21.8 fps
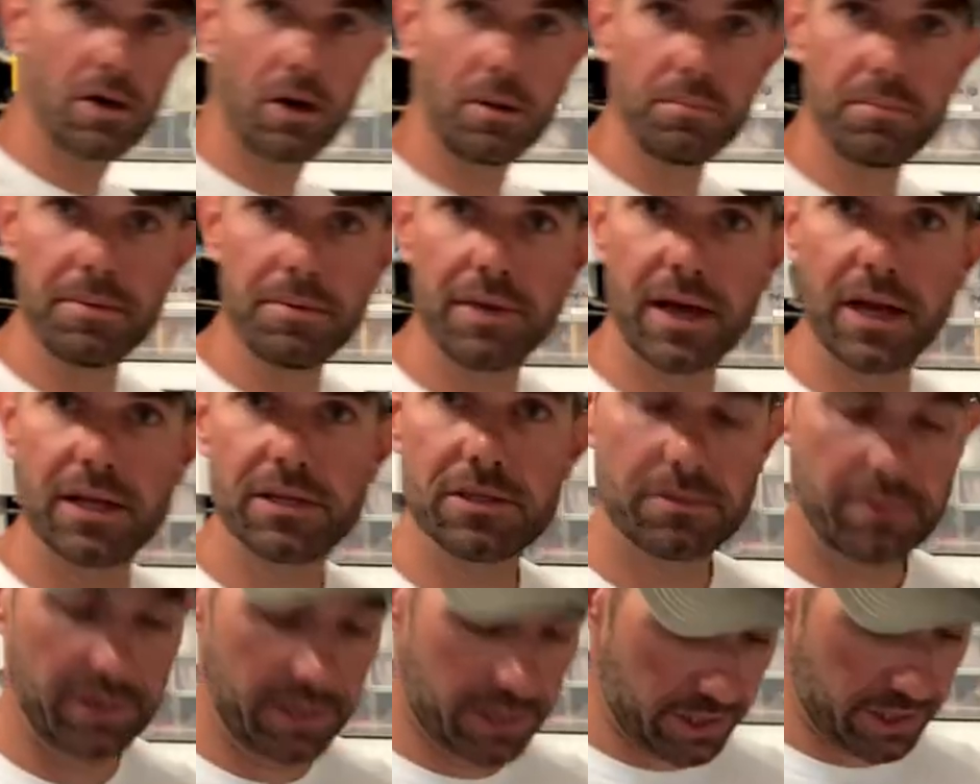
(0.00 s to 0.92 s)
combi mat,
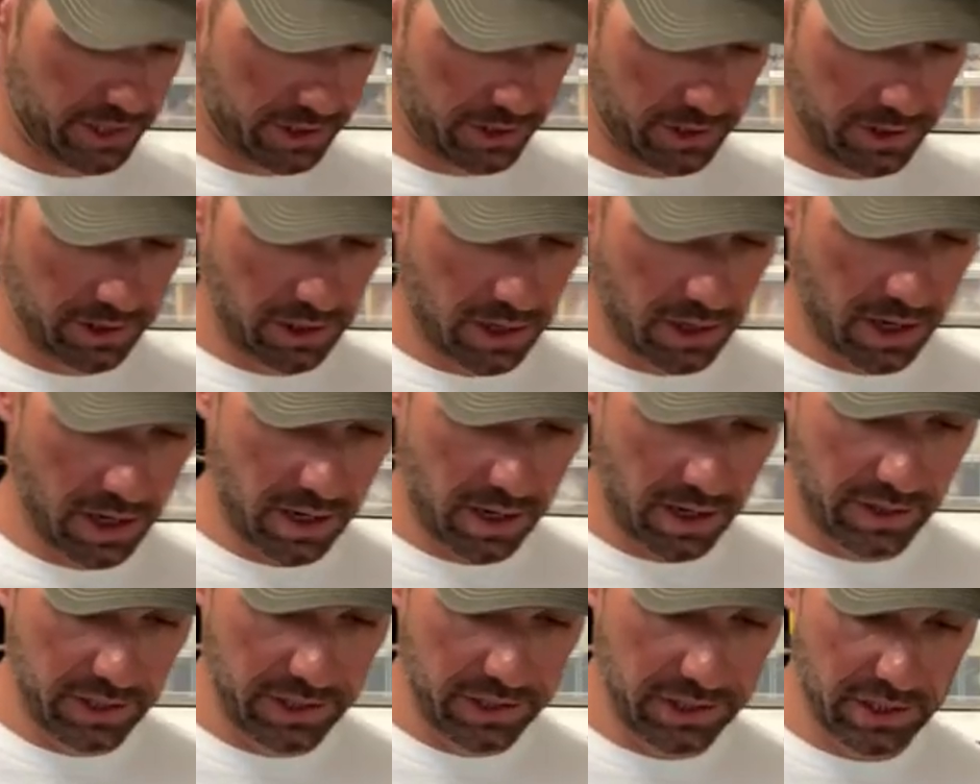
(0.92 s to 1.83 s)
which is
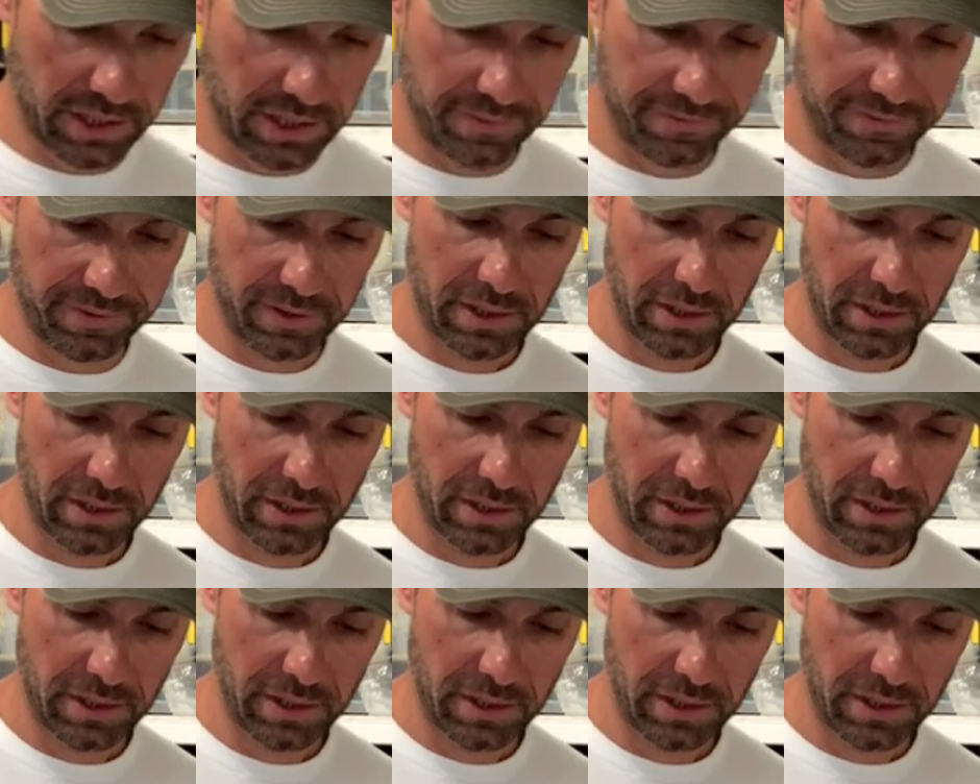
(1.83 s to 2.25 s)
this stuff.